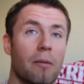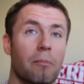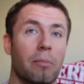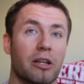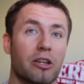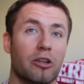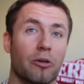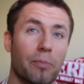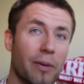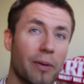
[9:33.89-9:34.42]

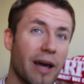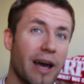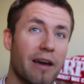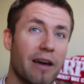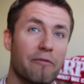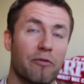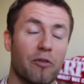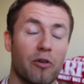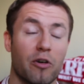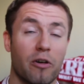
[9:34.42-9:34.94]
But to
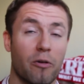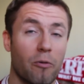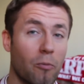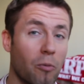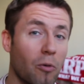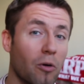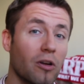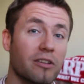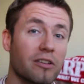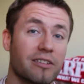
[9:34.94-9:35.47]
play for the
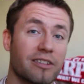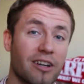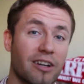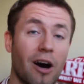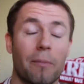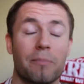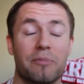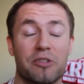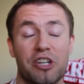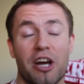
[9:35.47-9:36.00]
World
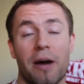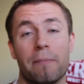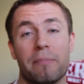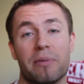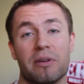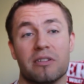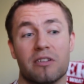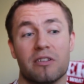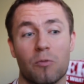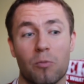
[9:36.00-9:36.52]
Cup
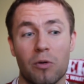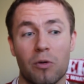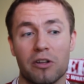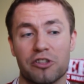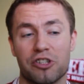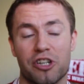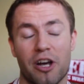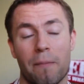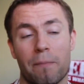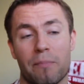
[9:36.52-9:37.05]
champions, the
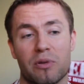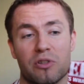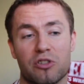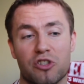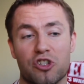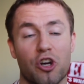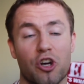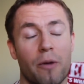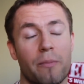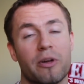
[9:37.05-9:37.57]
world champions
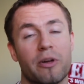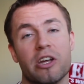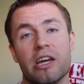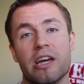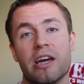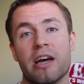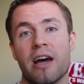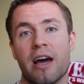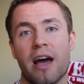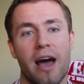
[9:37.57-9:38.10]

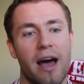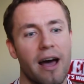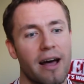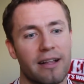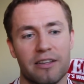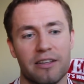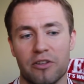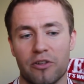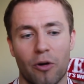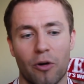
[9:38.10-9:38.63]
Germany,
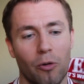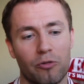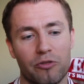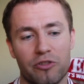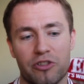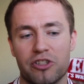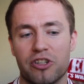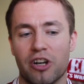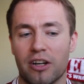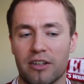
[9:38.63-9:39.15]
you know,
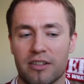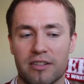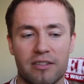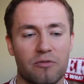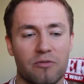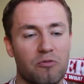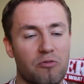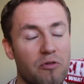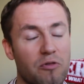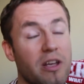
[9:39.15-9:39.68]
just
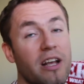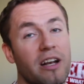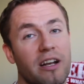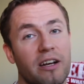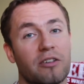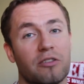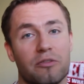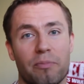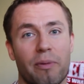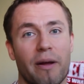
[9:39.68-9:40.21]
really
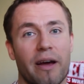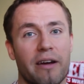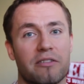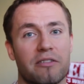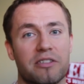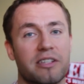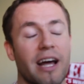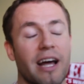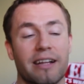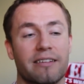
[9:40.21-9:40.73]
good
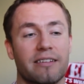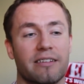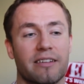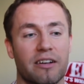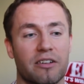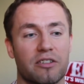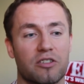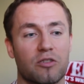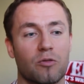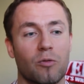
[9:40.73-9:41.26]
players get in
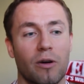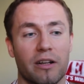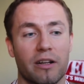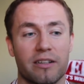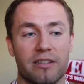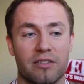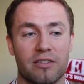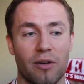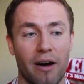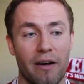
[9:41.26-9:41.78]
their
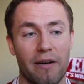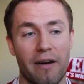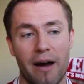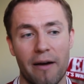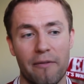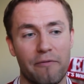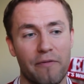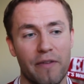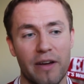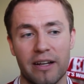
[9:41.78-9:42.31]
squad. So
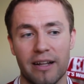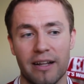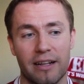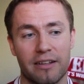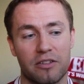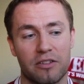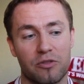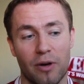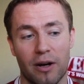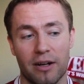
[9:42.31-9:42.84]
I think
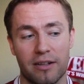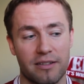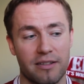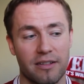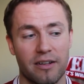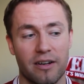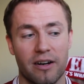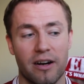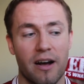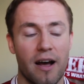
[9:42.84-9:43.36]
that
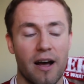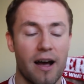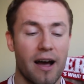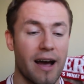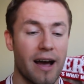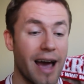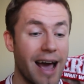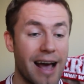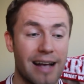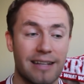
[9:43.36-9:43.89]
Draxler
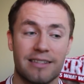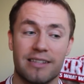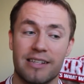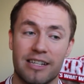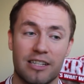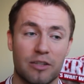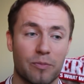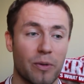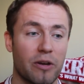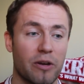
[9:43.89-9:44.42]
has the
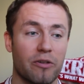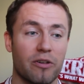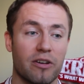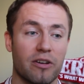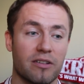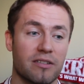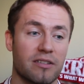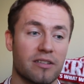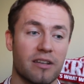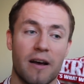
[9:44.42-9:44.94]

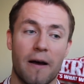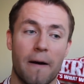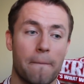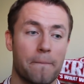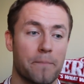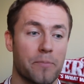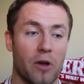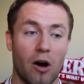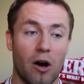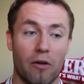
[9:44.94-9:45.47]
experience
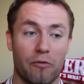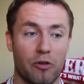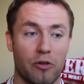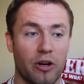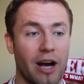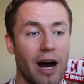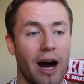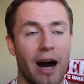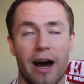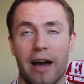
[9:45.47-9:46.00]
of a
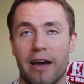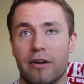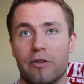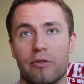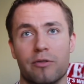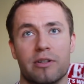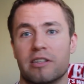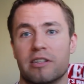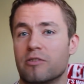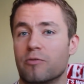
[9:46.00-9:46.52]
guy
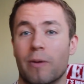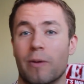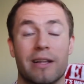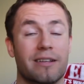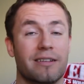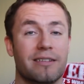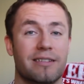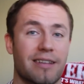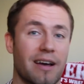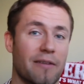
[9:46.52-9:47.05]
who is
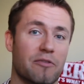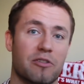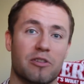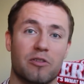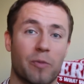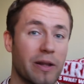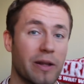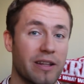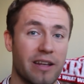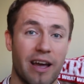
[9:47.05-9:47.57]
27,
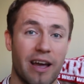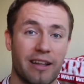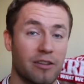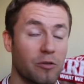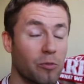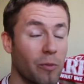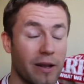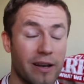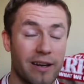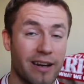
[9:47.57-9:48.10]
28,
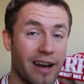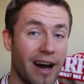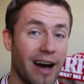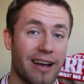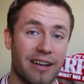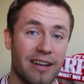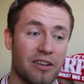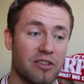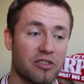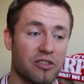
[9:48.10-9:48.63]

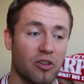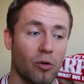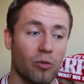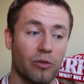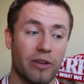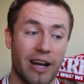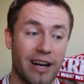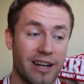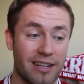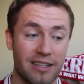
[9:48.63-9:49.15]
29 years
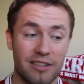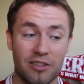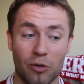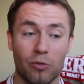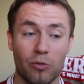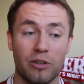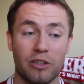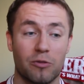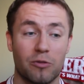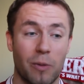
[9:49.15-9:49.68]
old, and he's
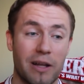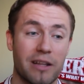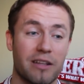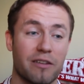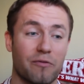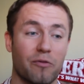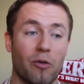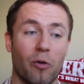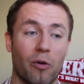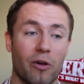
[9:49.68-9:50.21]
only
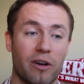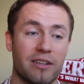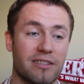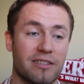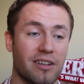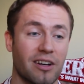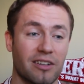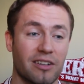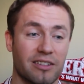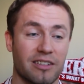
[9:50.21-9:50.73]
24. He
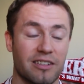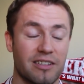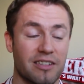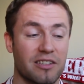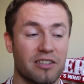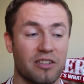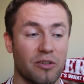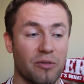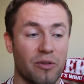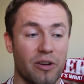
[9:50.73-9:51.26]
started
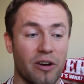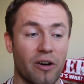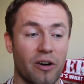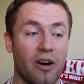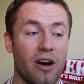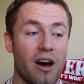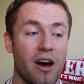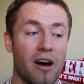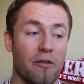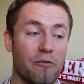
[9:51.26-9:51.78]
his
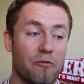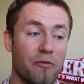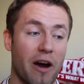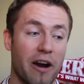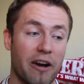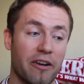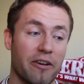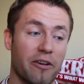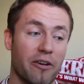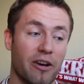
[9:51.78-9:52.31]
career
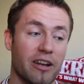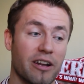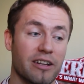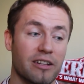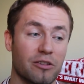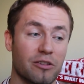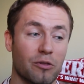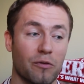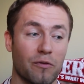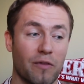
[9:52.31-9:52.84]
very early
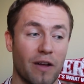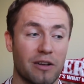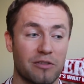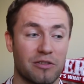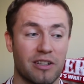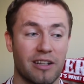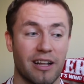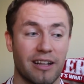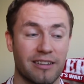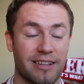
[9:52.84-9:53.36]
in
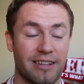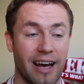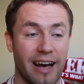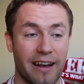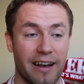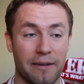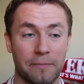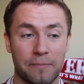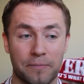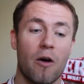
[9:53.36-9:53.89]

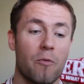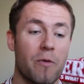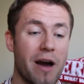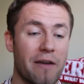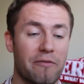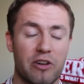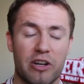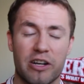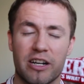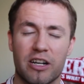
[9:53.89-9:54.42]
2010. We
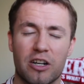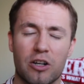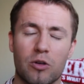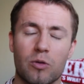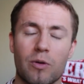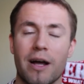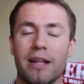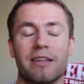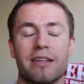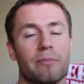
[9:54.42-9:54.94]
have an
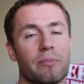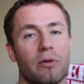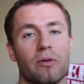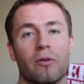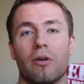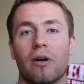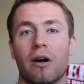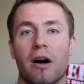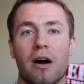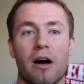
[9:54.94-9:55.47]

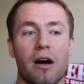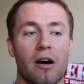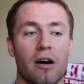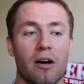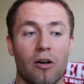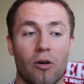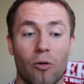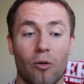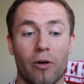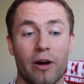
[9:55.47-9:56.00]
incredible
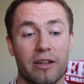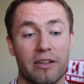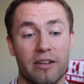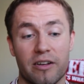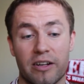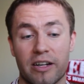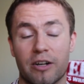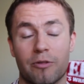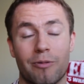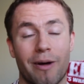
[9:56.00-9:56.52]
already
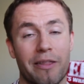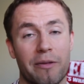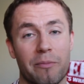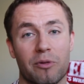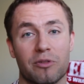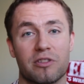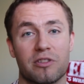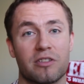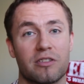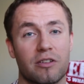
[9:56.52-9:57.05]
an
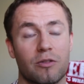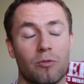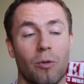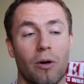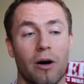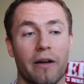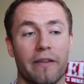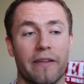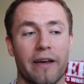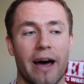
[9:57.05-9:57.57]
incredible
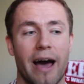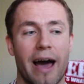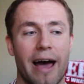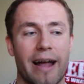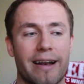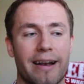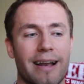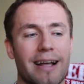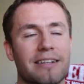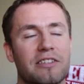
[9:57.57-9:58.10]
squad.
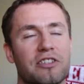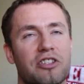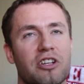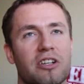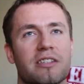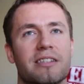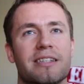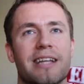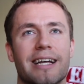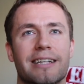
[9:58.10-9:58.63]
And let's
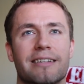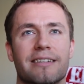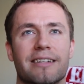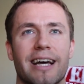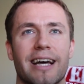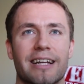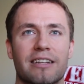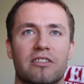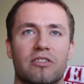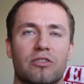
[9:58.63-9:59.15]
just not
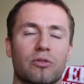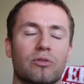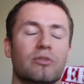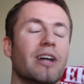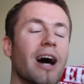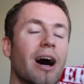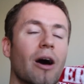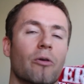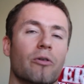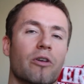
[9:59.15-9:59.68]
get too
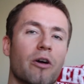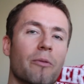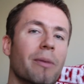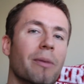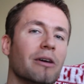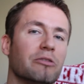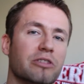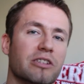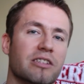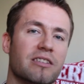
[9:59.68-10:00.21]
down
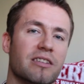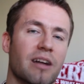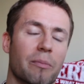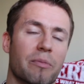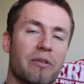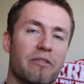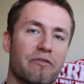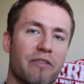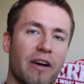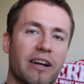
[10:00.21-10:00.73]
about this
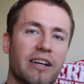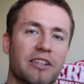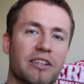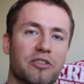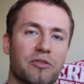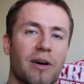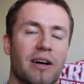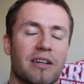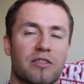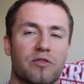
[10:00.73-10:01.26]
Naby Fekir
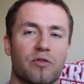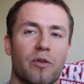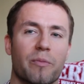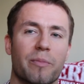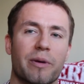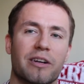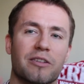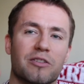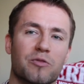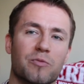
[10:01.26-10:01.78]
transfer,
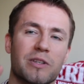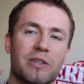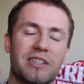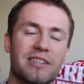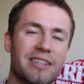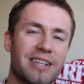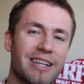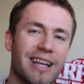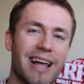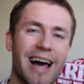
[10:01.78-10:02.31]
because we
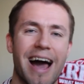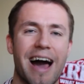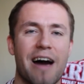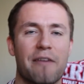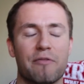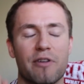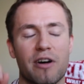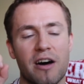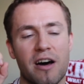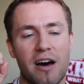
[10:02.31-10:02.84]
still
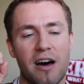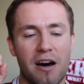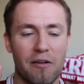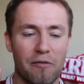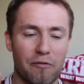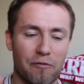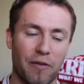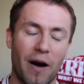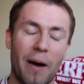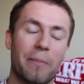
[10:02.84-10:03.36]
have
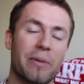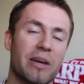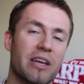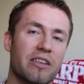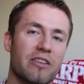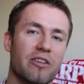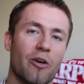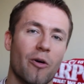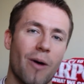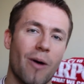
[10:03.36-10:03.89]

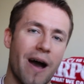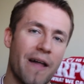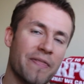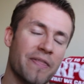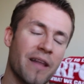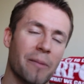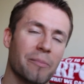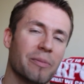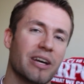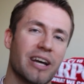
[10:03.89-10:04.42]
Fabinho and
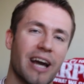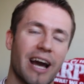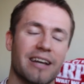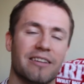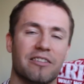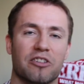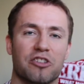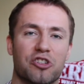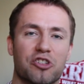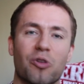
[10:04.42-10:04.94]
Naby
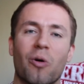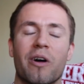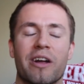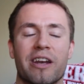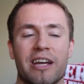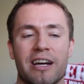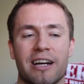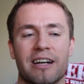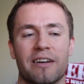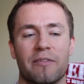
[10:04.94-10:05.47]
Keita
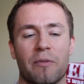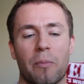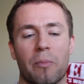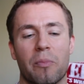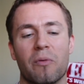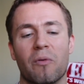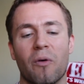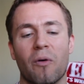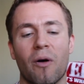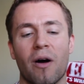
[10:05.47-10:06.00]
joining
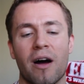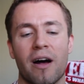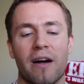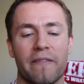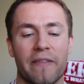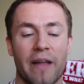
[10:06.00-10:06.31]
Liverpool.